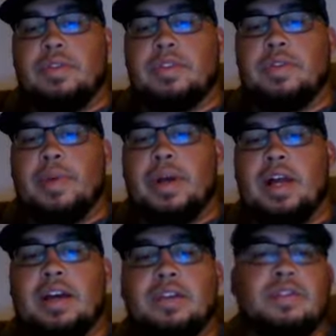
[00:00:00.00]
of my students in
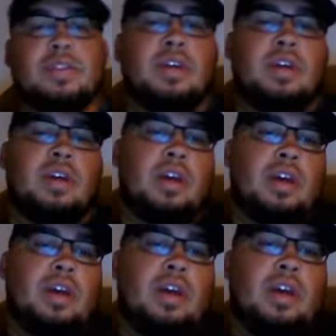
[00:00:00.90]
my class.
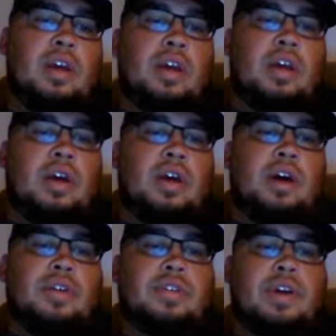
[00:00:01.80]

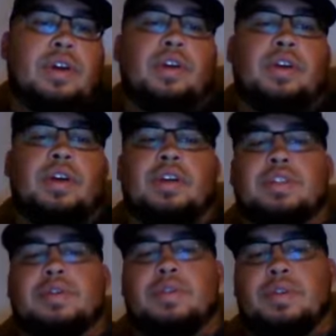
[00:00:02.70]
Also,
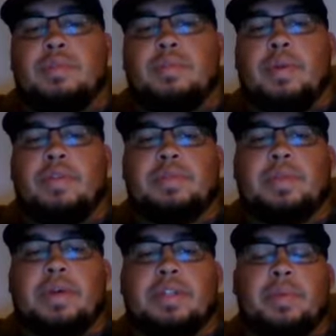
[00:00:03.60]
it's my
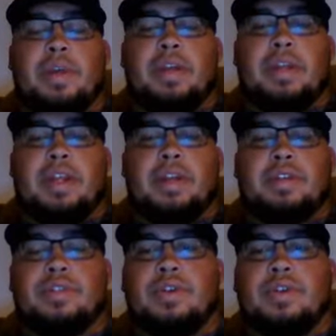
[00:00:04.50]

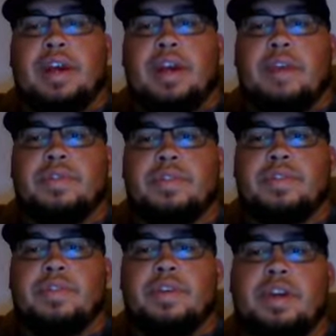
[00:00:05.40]
responsibility to ensure that
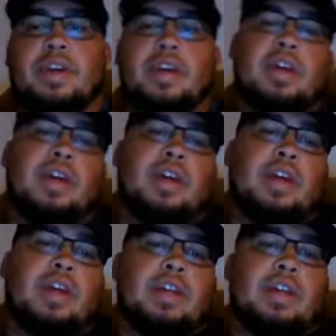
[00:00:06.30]
every student
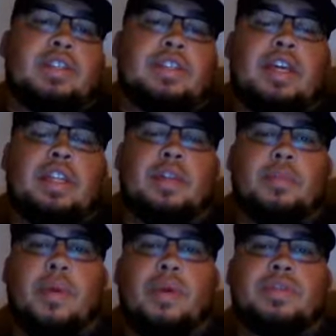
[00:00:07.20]
can
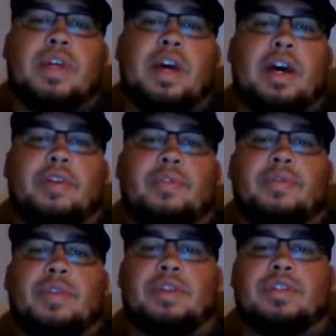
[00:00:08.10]
get the most out
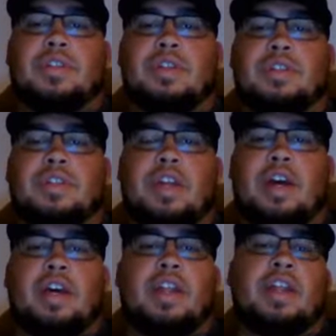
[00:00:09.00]
of the
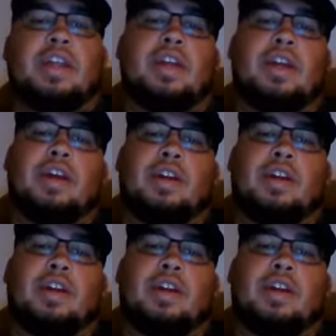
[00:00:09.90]
instruction that